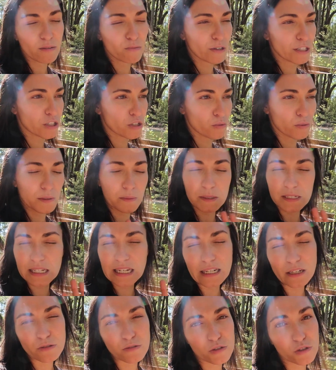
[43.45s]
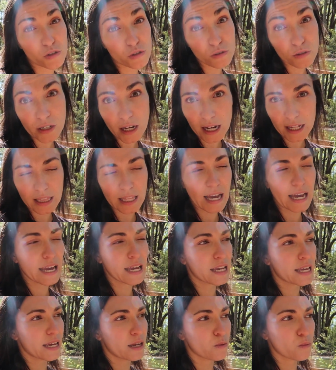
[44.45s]
which sweet potatoes do not
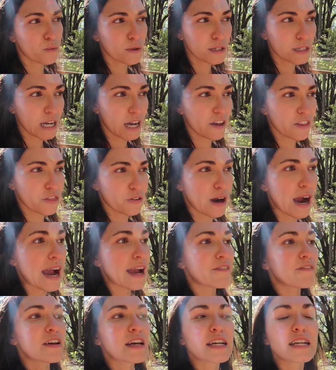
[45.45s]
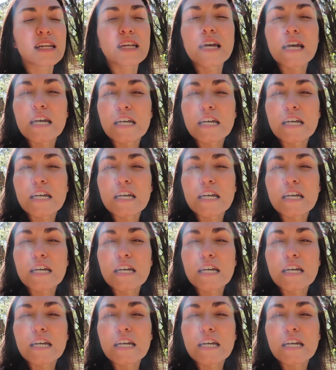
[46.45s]
like and will not thrive in.